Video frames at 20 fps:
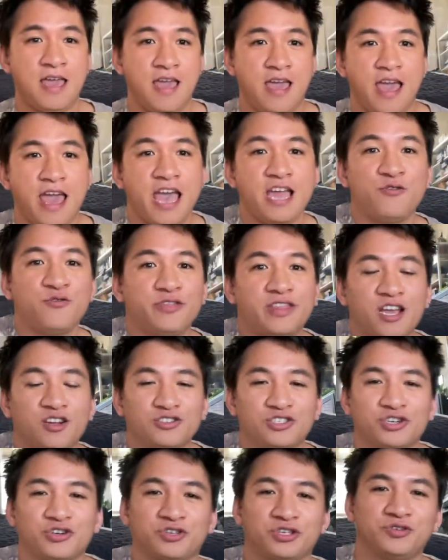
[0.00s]
And without
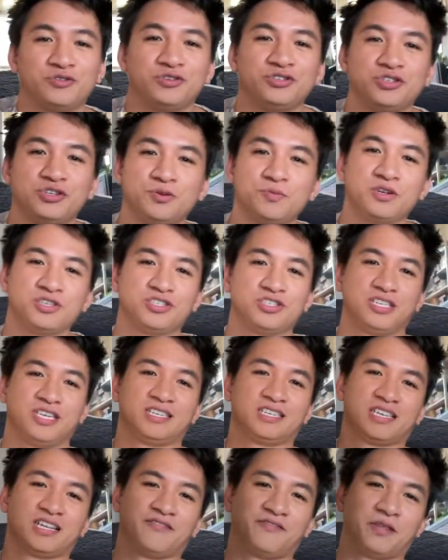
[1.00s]
showing you too much
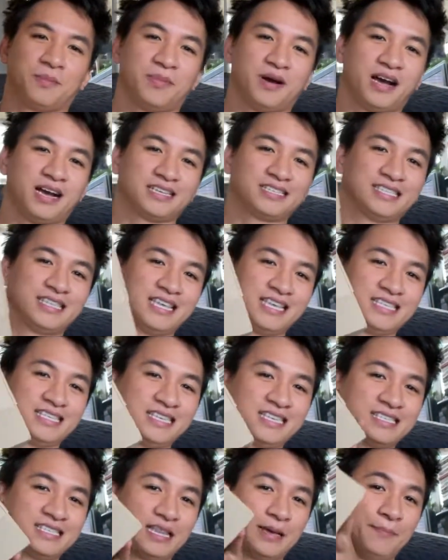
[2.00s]
detail of the box, this
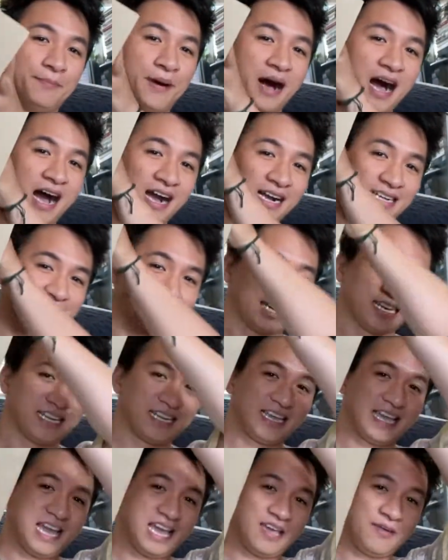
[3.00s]
is the box that it
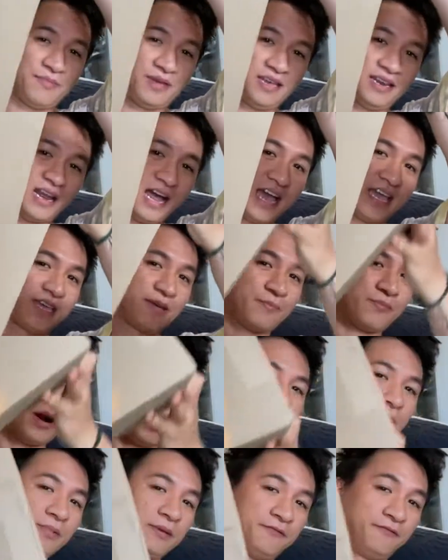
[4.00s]
came in. I can
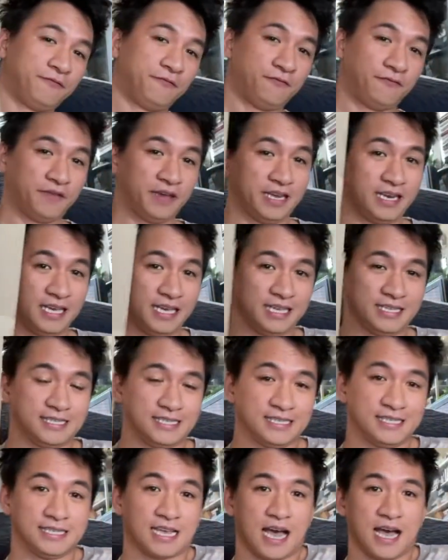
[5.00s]
probably fit
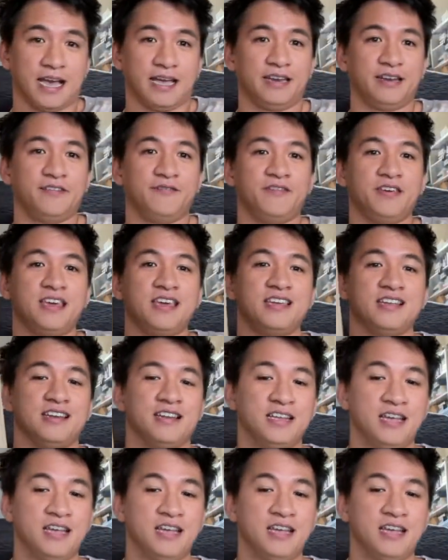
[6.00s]
inside of it.